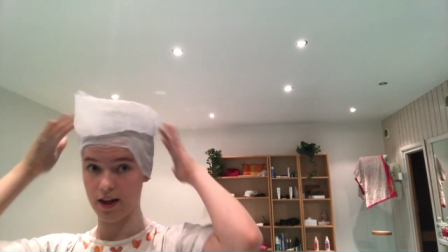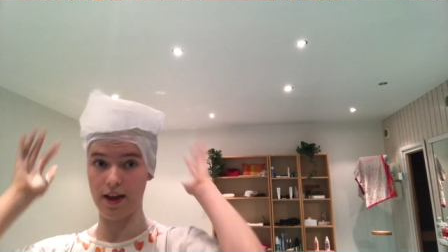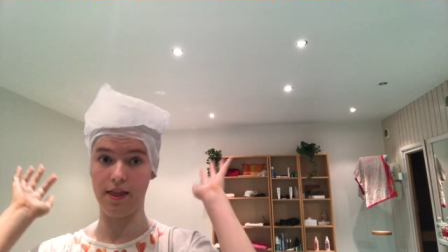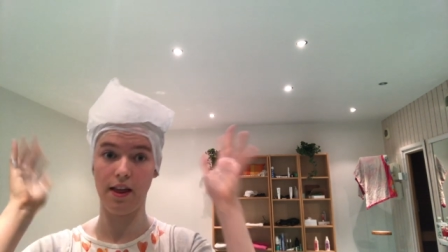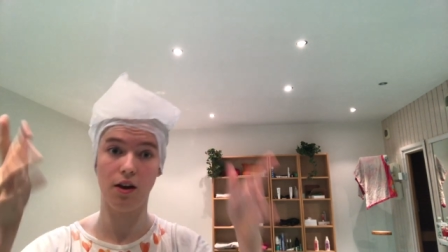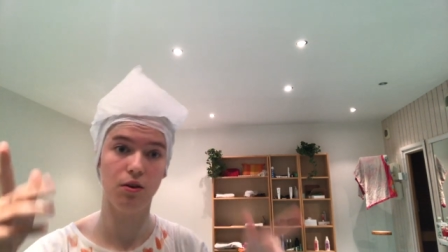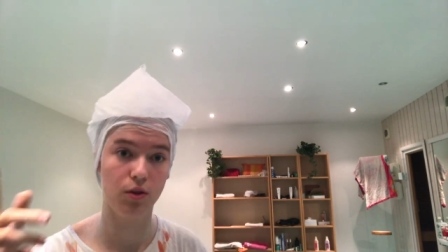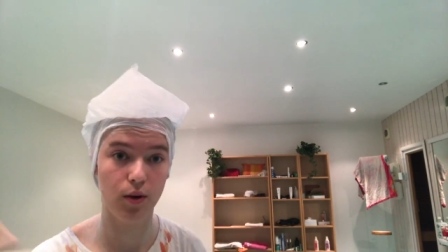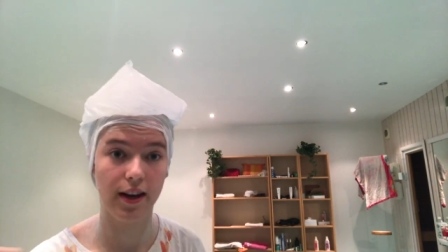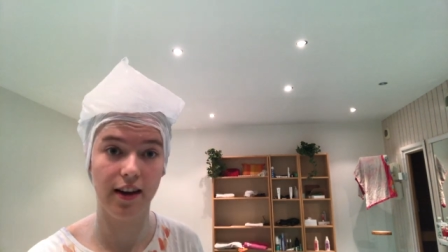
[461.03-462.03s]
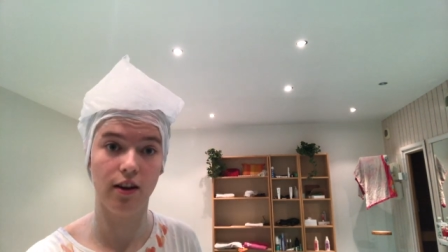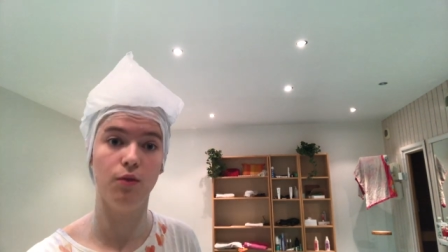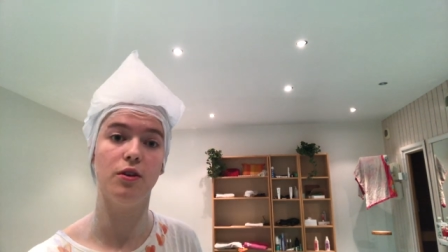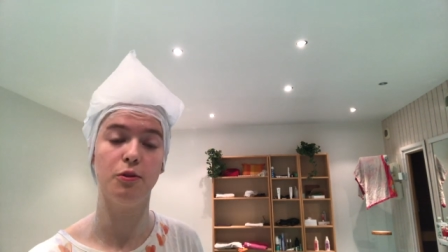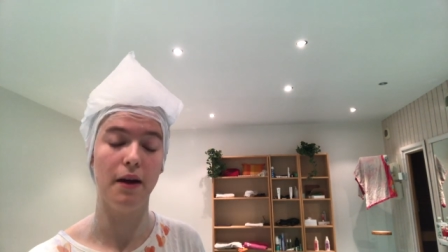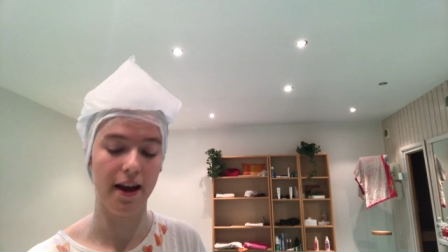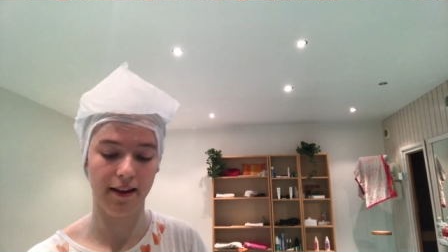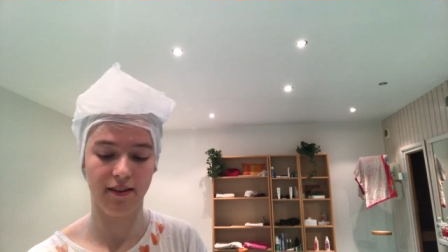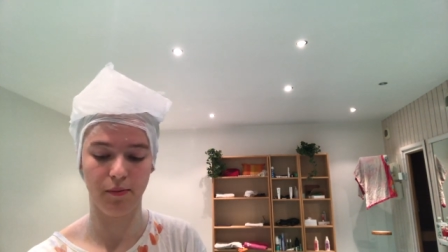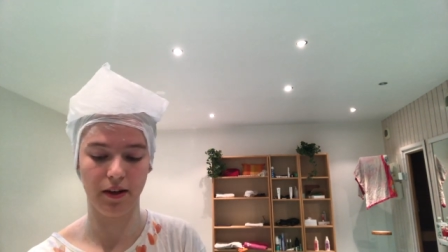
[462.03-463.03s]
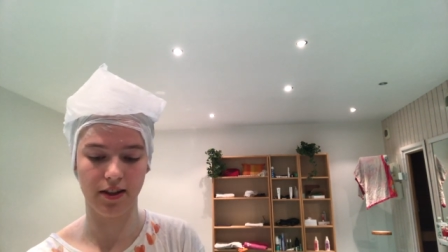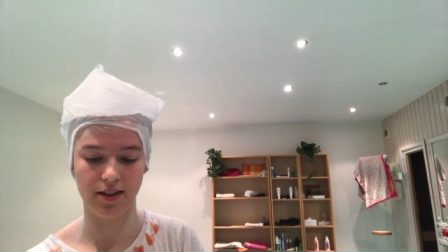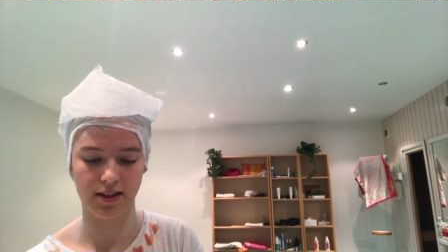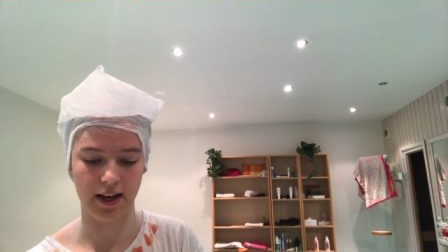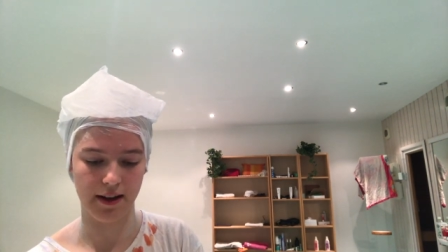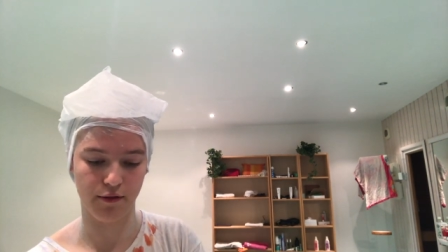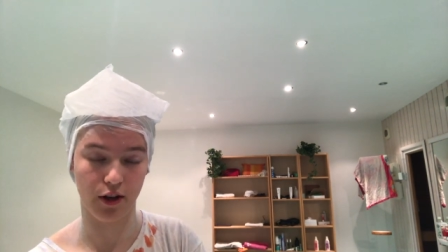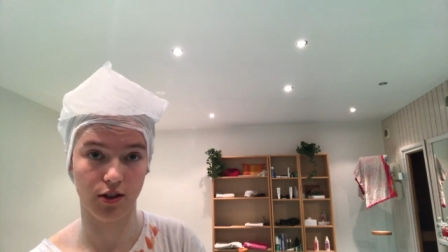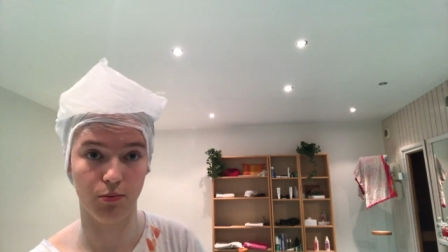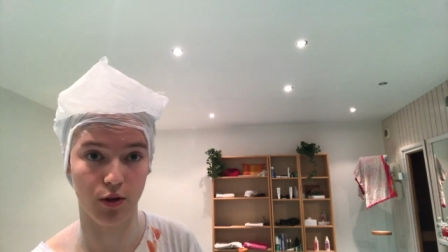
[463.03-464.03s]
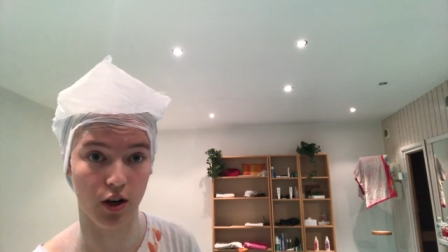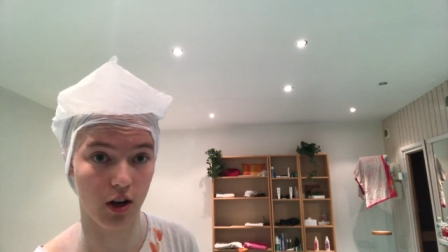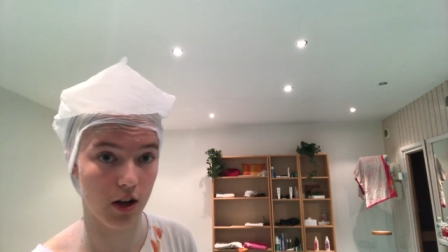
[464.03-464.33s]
And now quickly gonna wash my hands because I forgot to put on